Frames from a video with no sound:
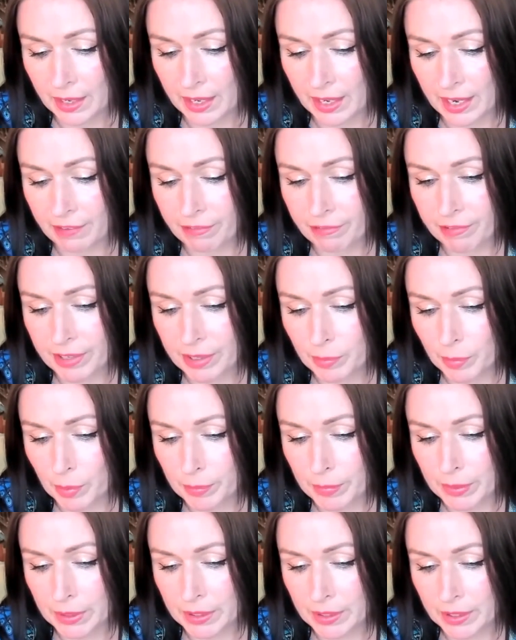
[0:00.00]
Every
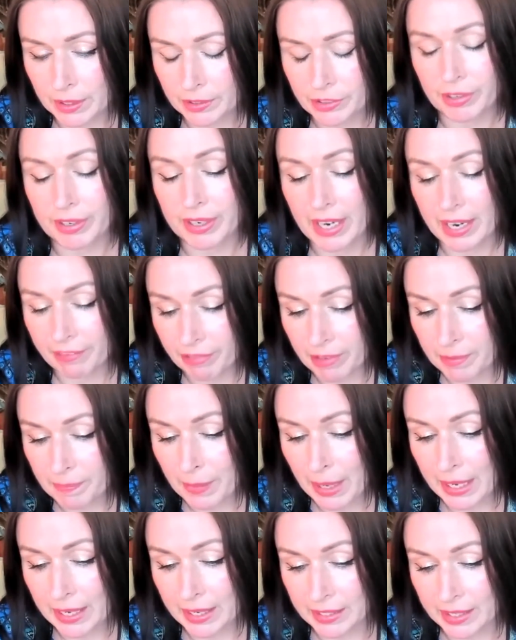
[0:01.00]

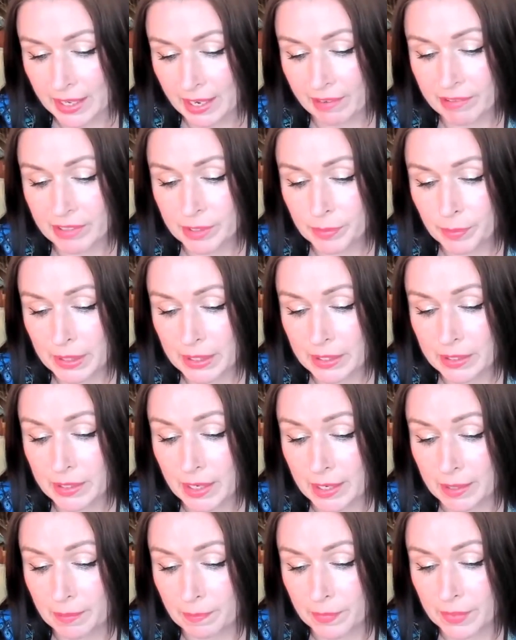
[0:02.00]
man carries within
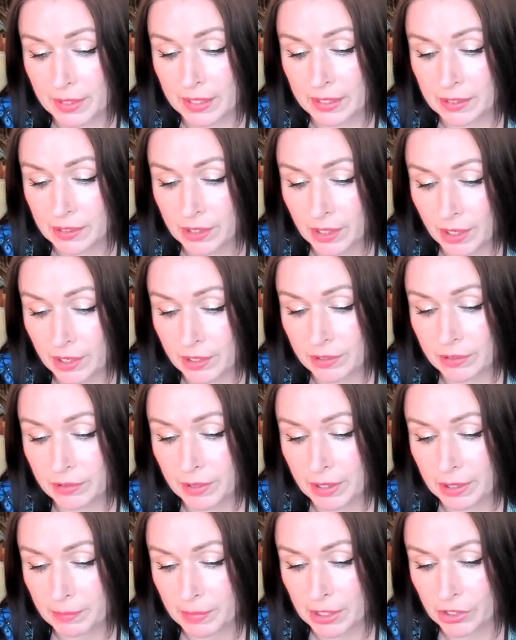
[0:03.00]
him the
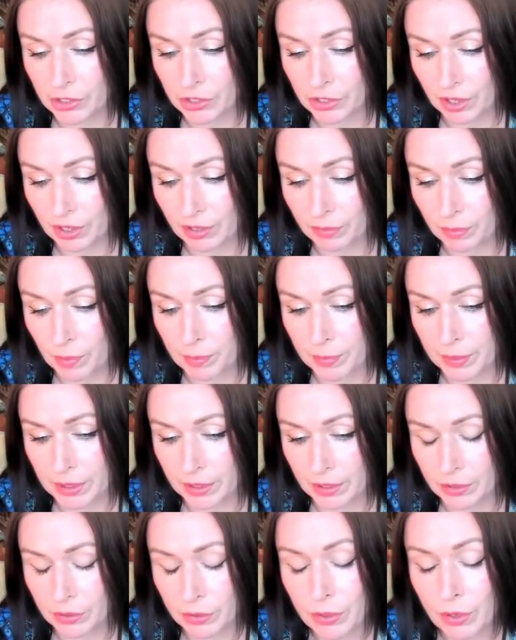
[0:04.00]
internal image of
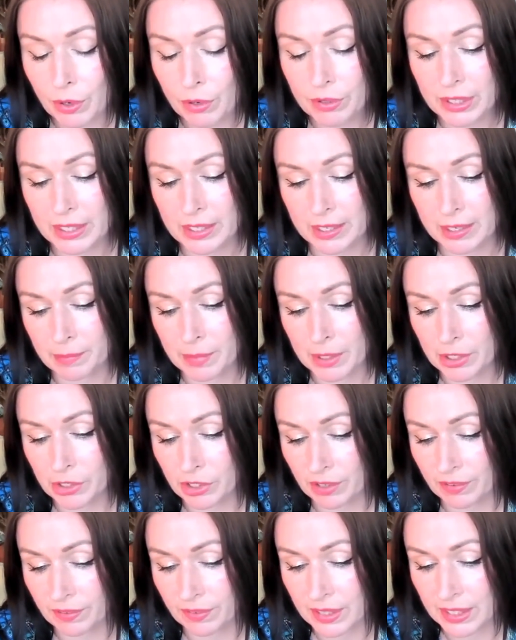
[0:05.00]
woman, not the
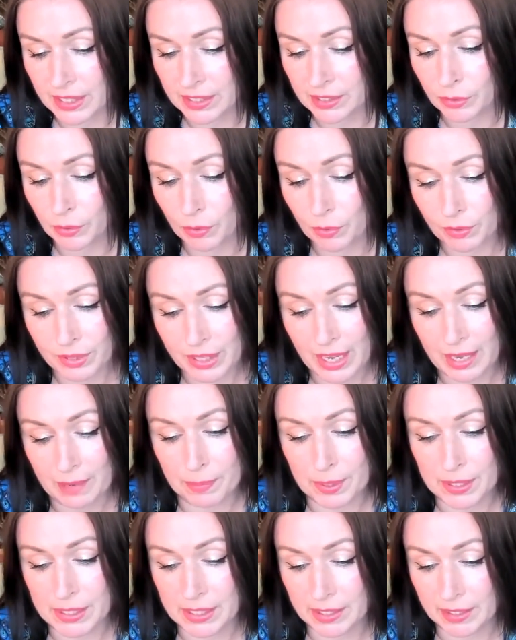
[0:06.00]
image of this or that
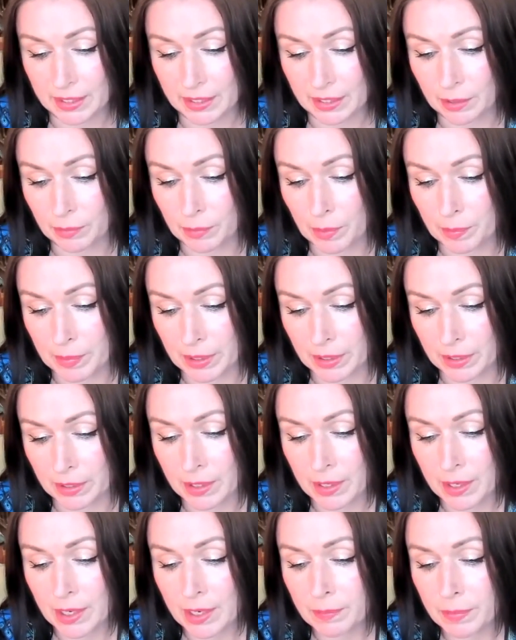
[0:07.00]
particular woman,
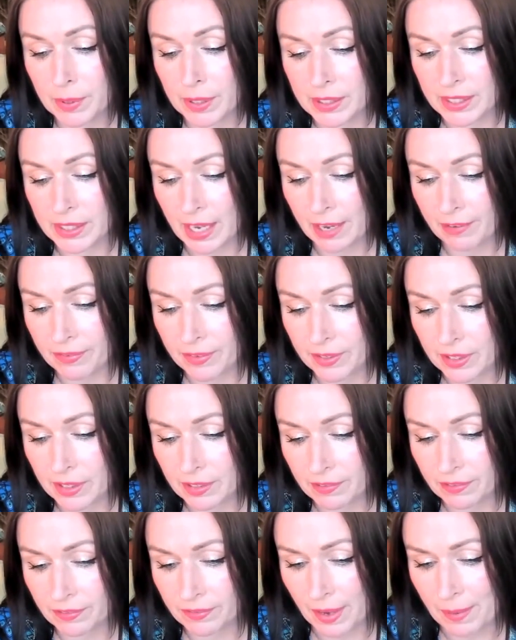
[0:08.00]
but a
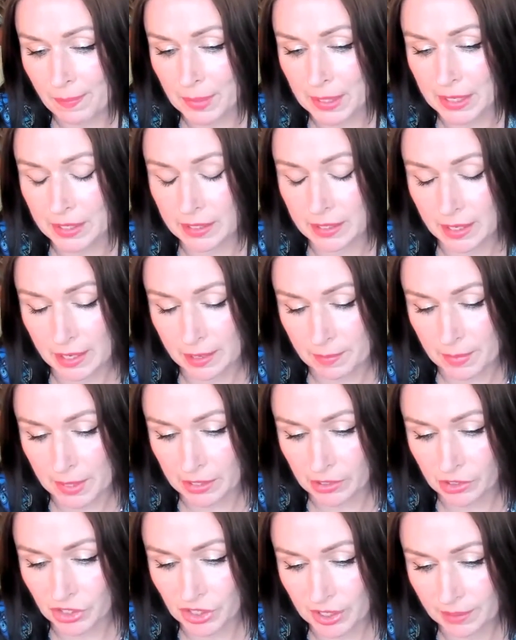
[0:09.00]
definite feminine
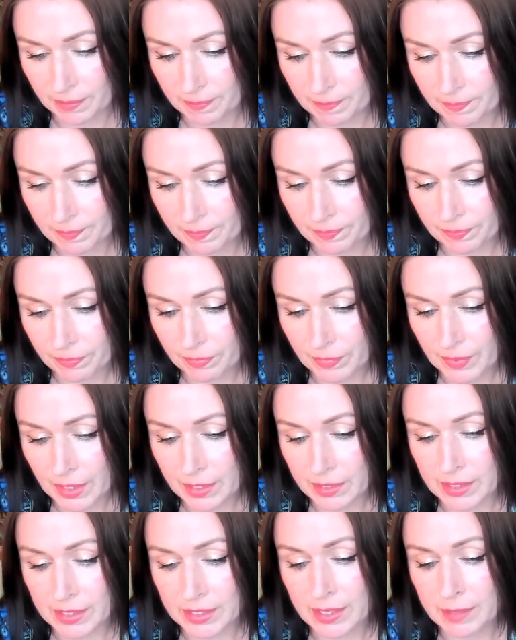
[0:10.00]
image.
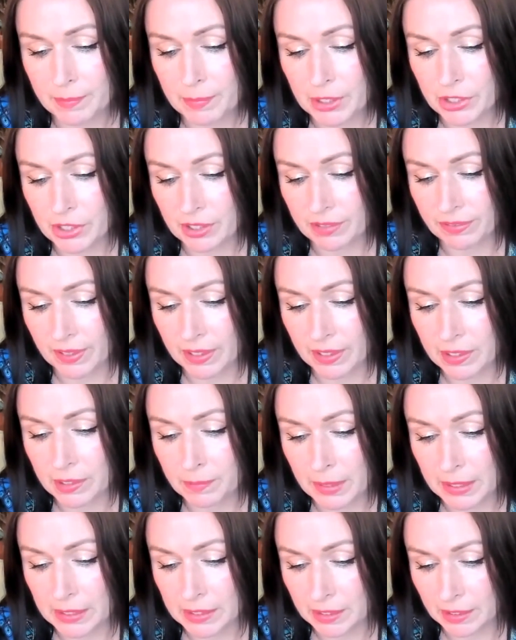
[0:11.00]
This image is
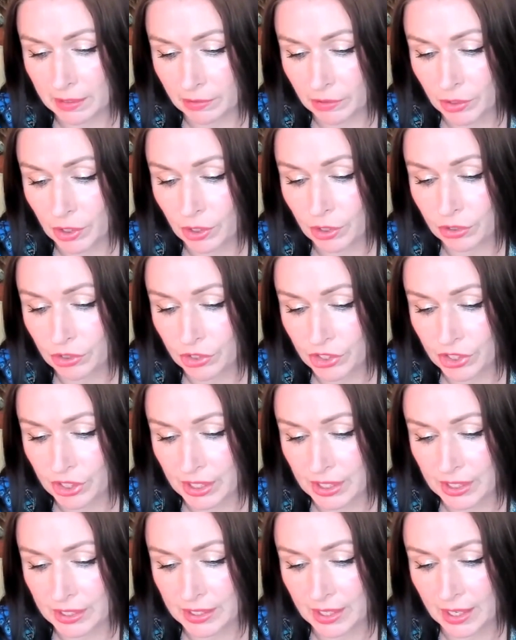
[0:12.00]
fundamentally
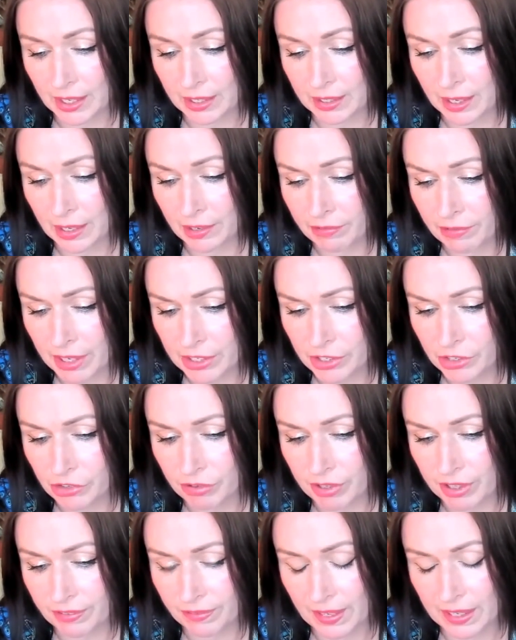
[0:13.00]
unconscious and a
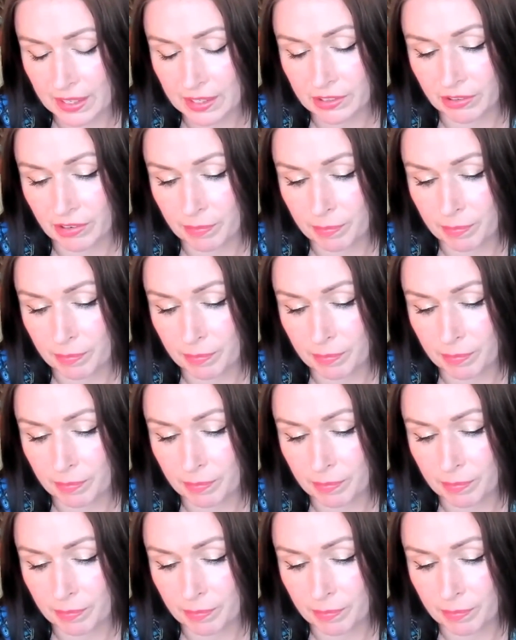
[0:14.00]
hereditary factor